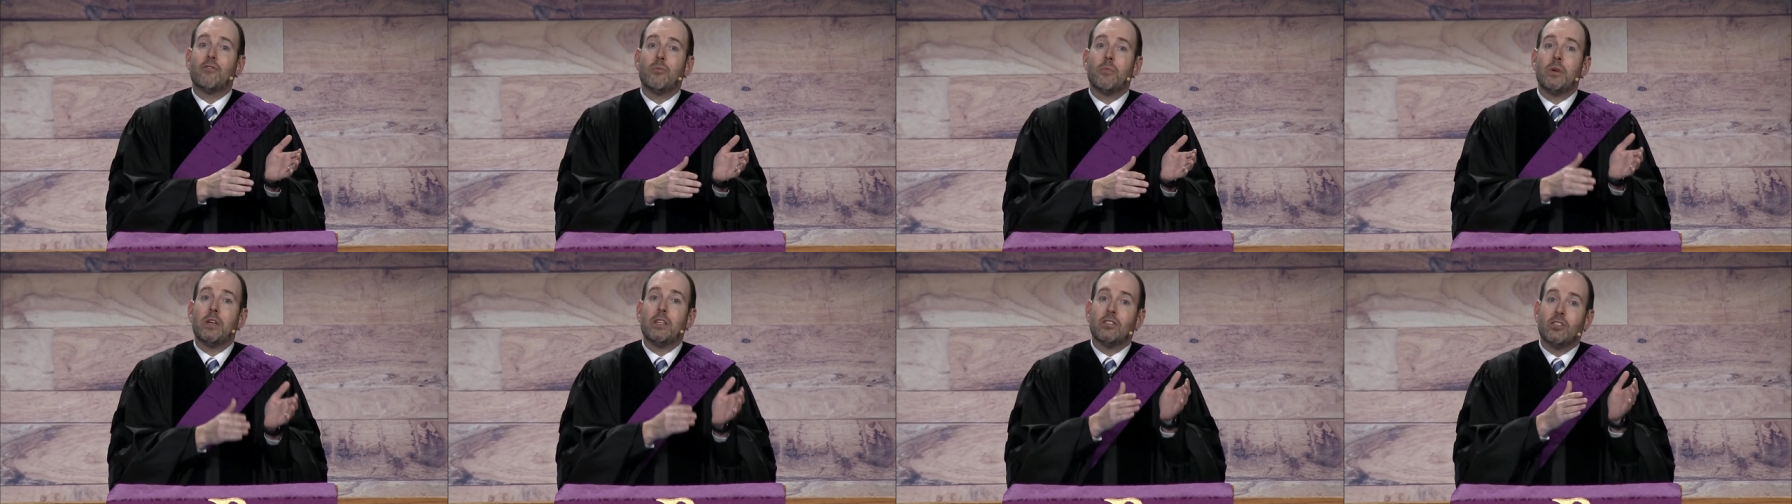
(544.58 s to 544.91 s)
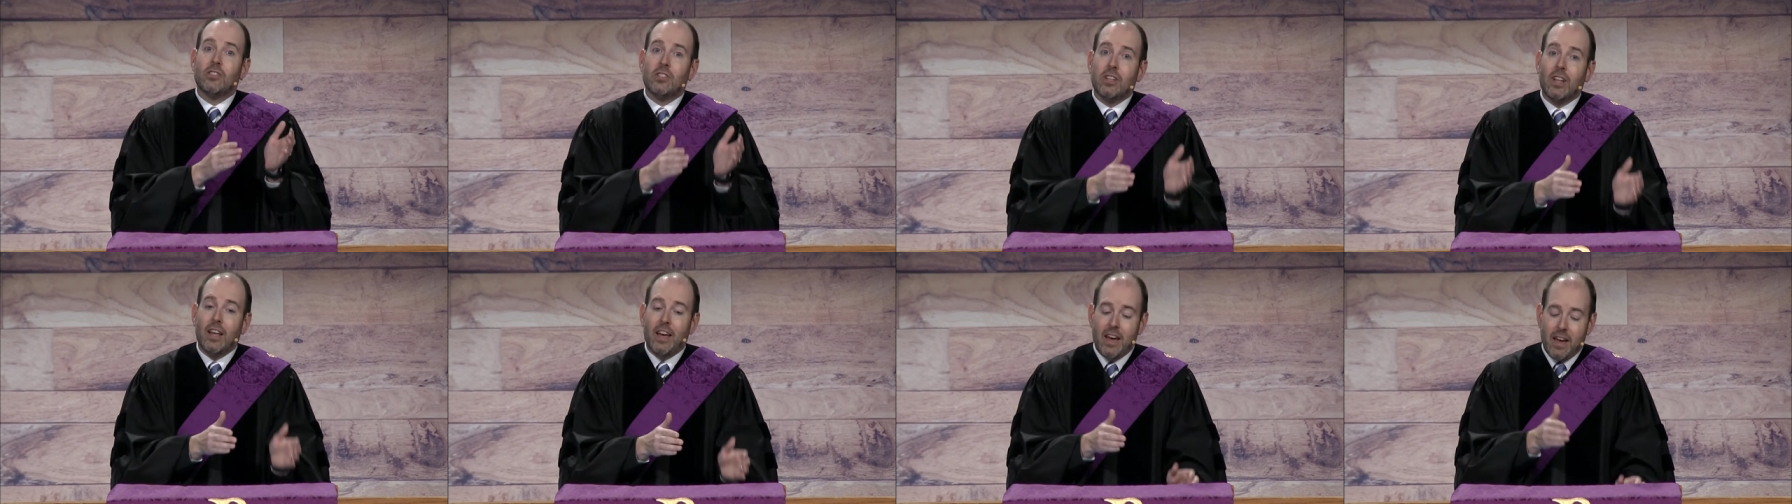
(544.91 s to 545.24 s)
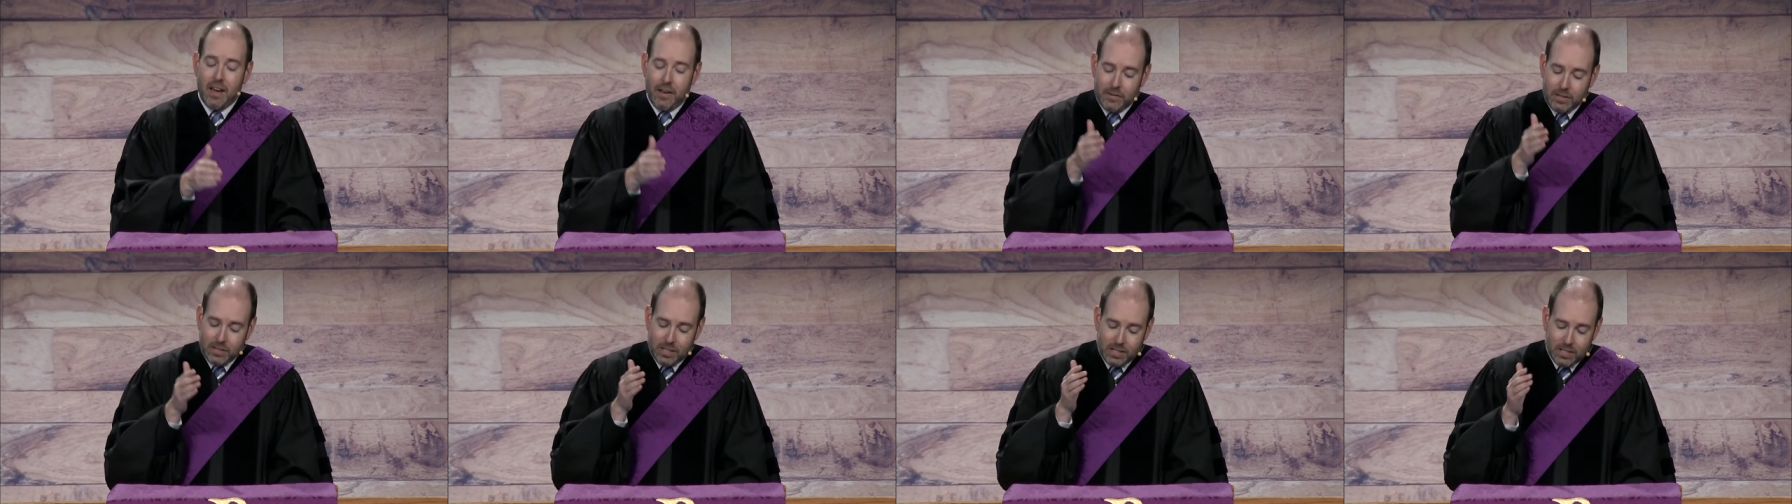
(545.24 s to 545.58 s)
to be
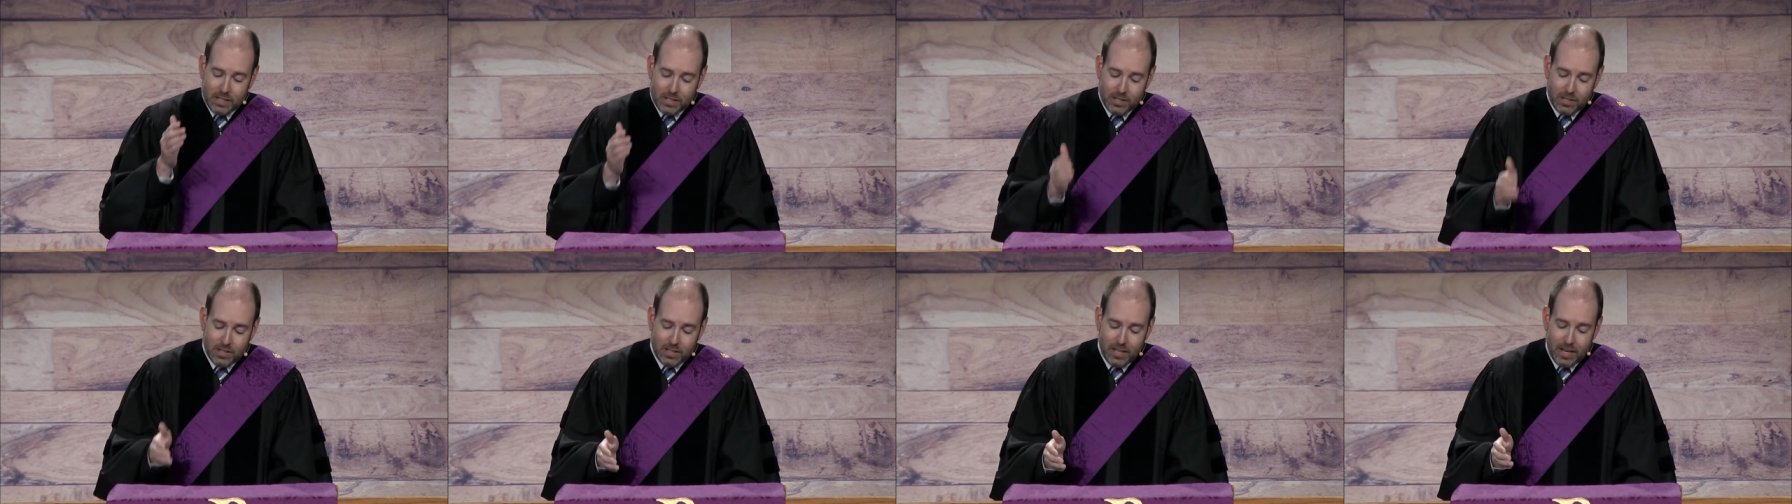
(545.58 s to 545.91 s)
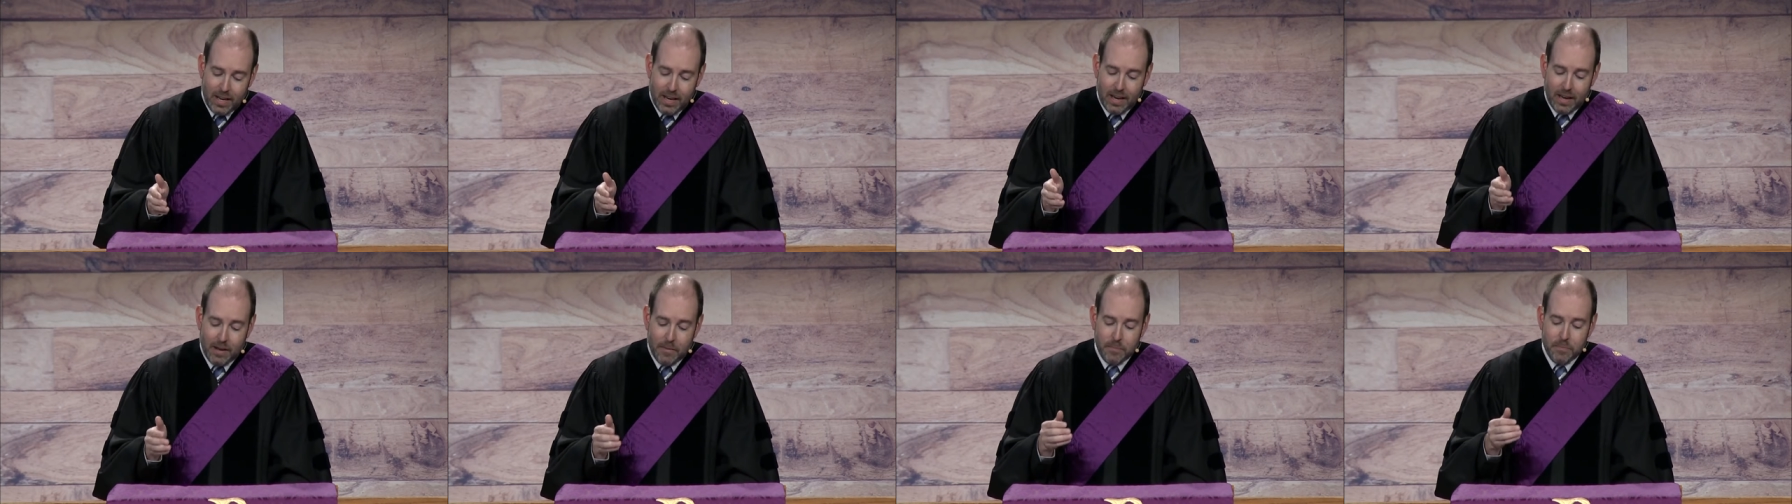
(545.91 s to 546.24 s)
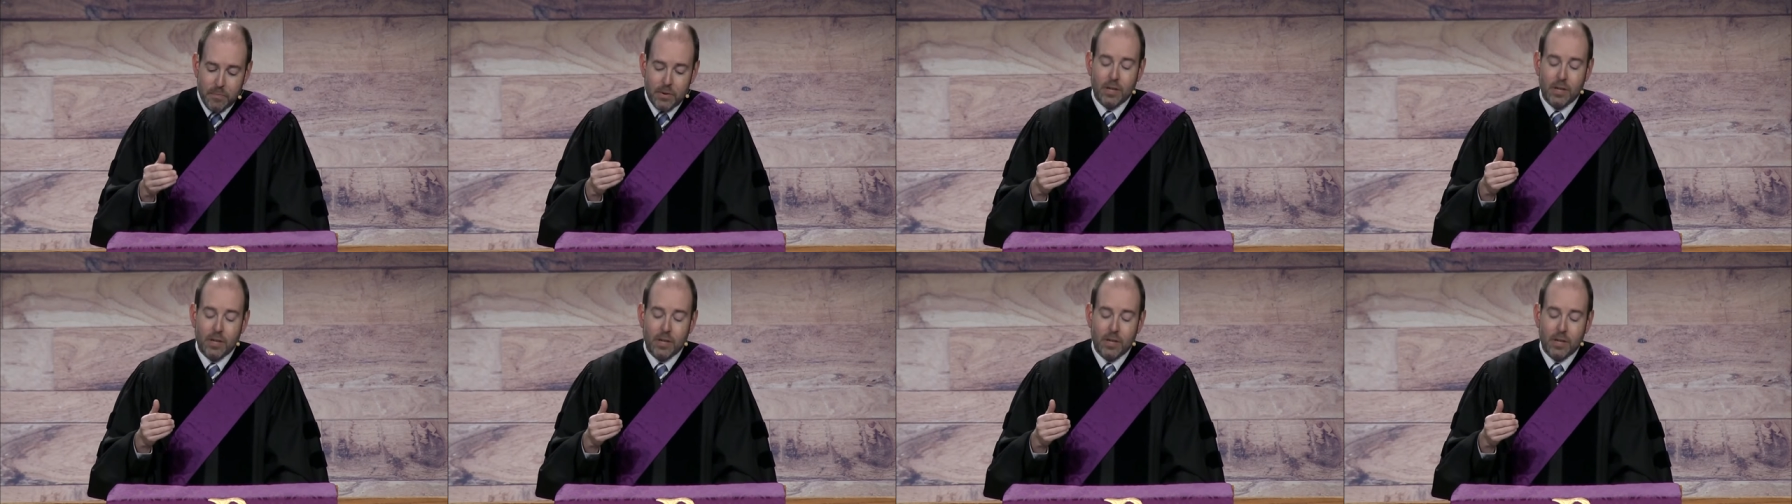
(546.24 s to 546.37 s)
slaves to sin